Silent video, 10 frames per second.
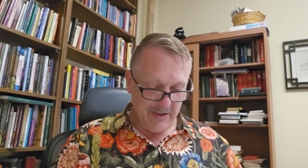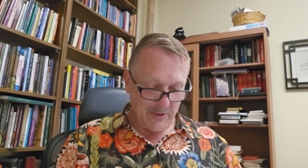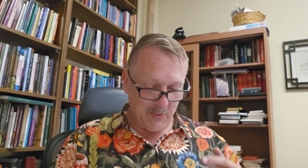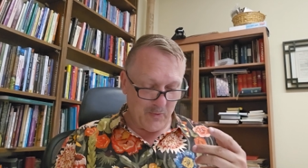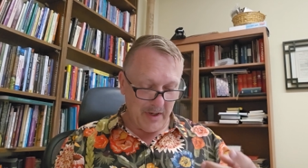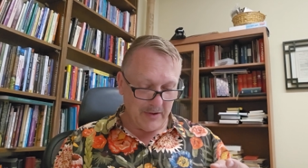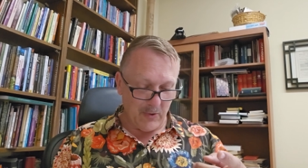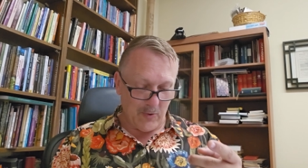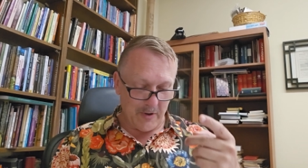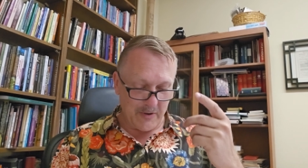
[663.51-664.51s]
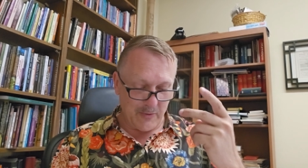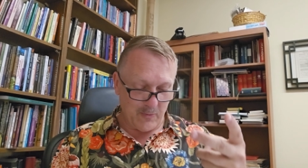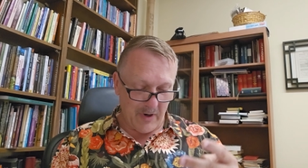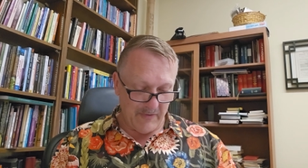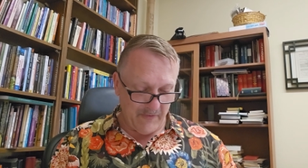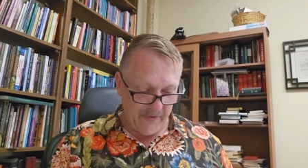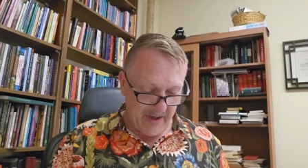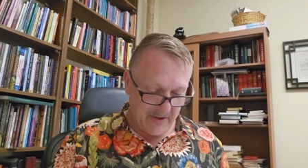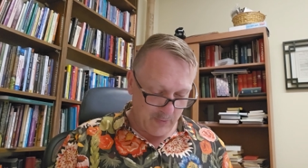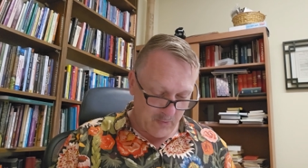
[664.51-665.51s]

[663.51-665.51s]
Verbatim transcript: So one Lord, one faith,